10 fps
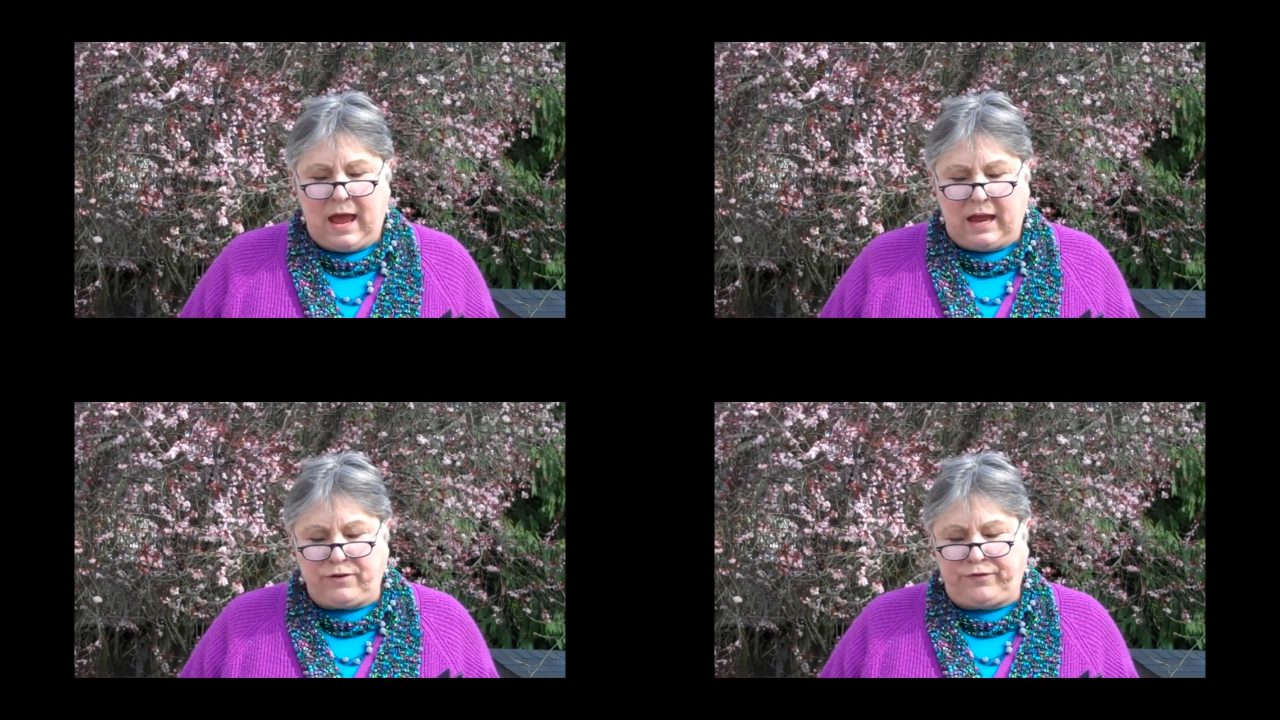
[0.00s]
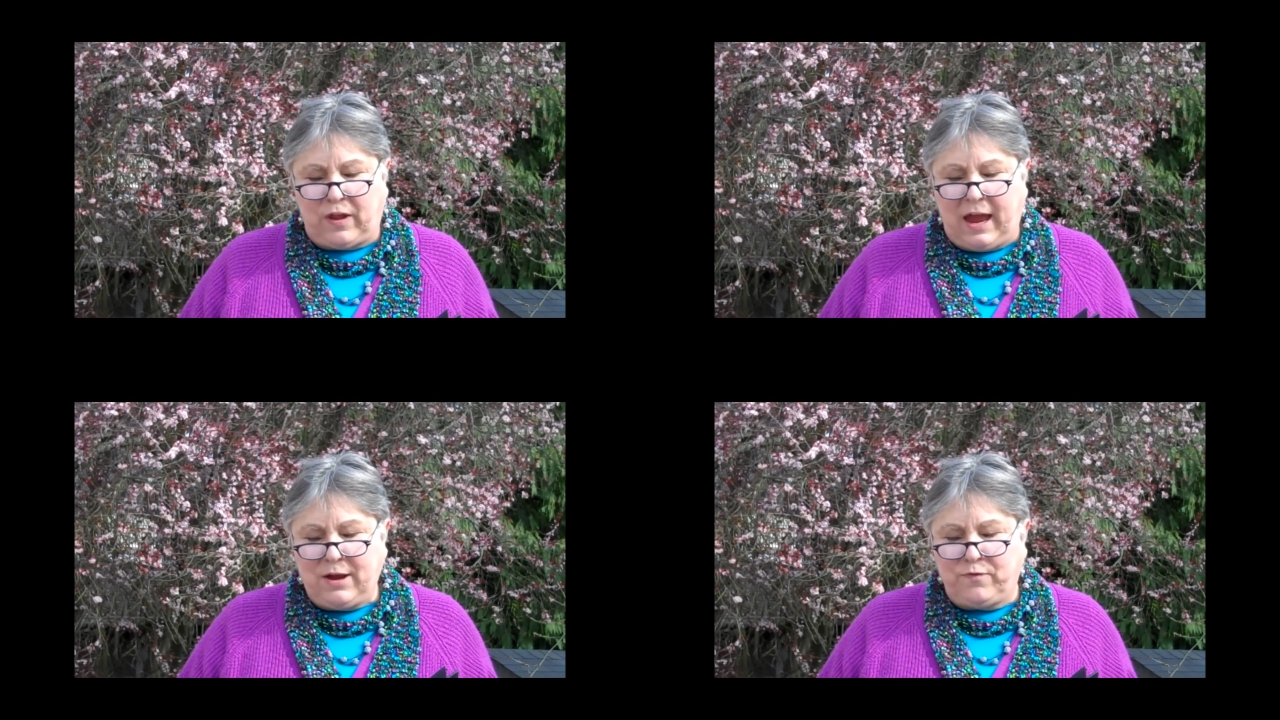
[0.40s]
I'd
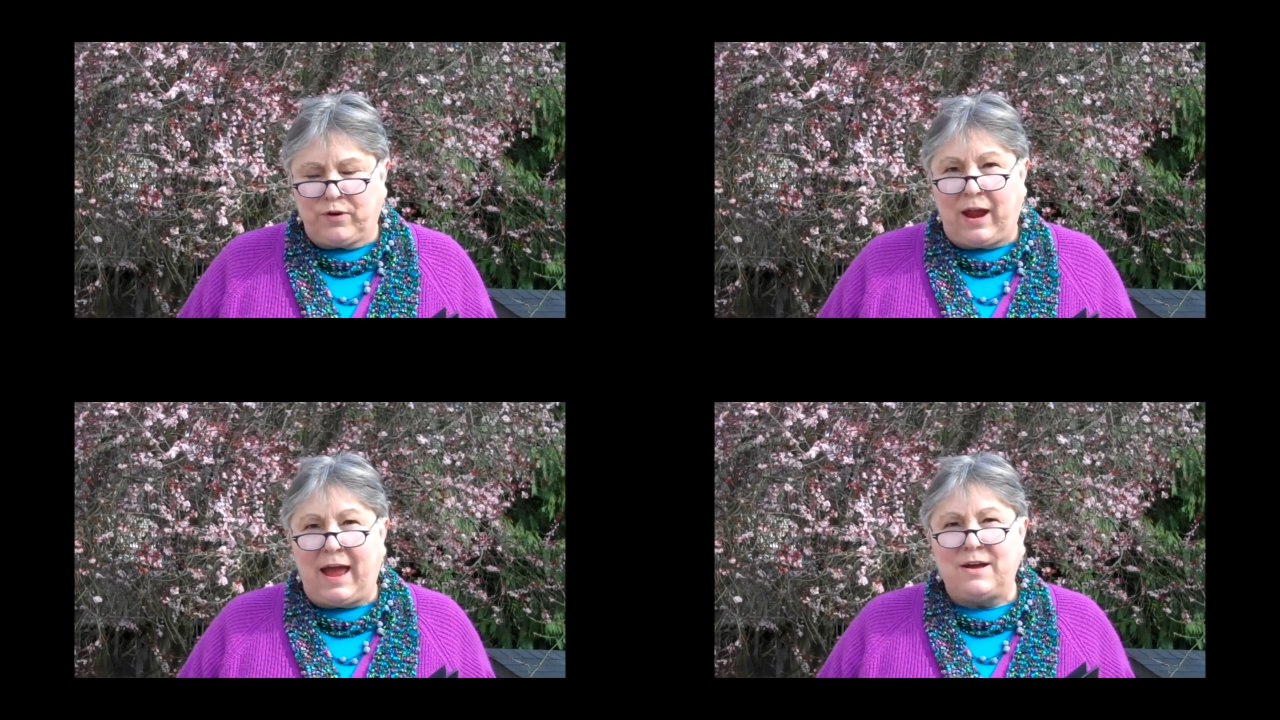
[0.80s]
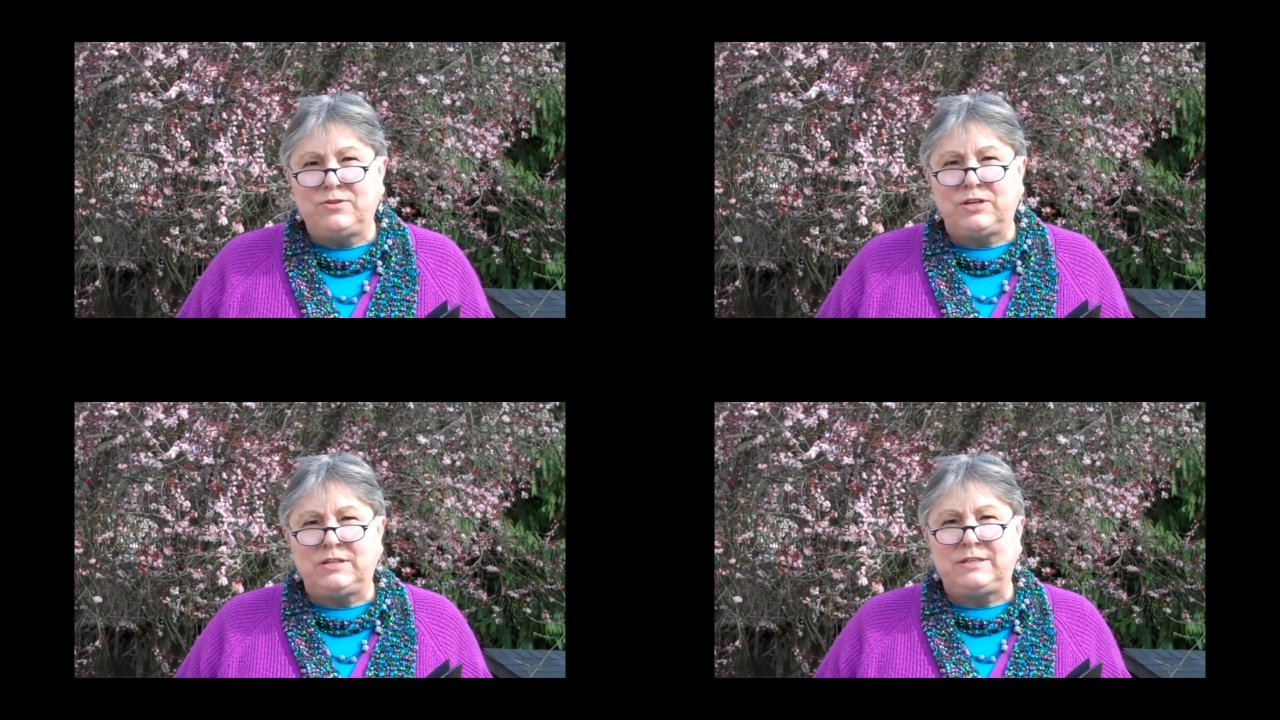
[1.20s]
fly over
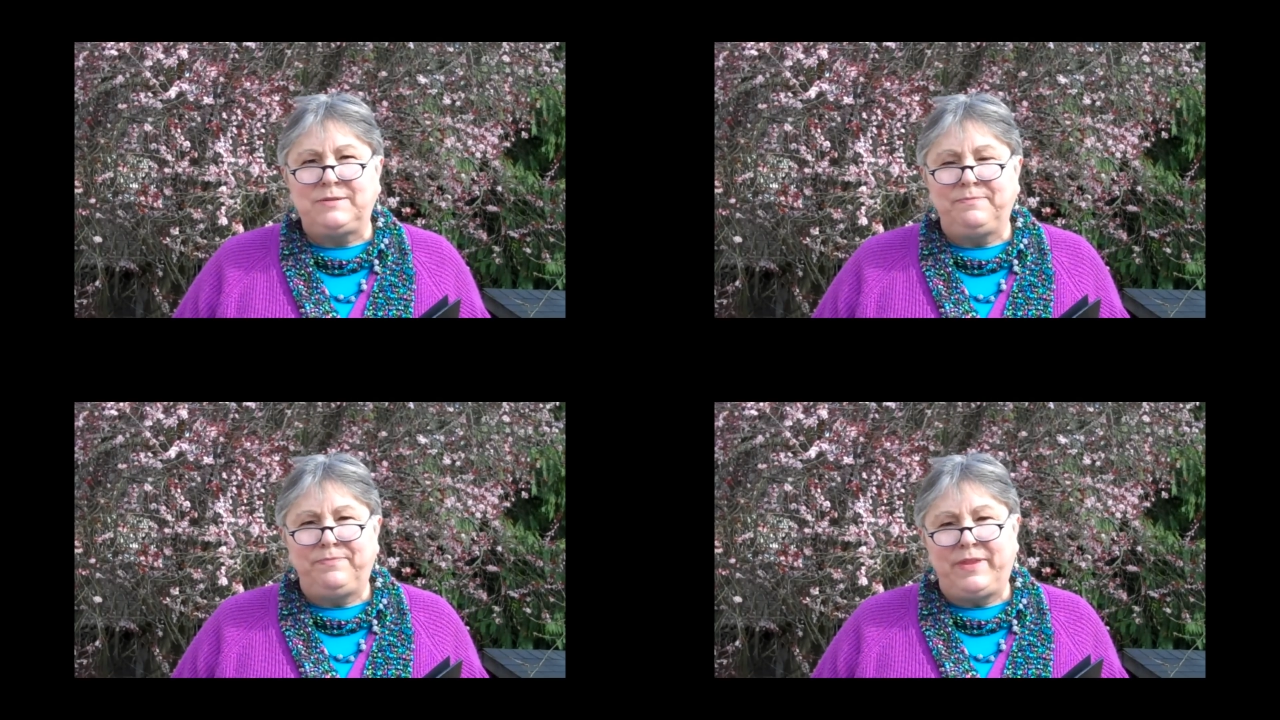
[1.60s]
houses,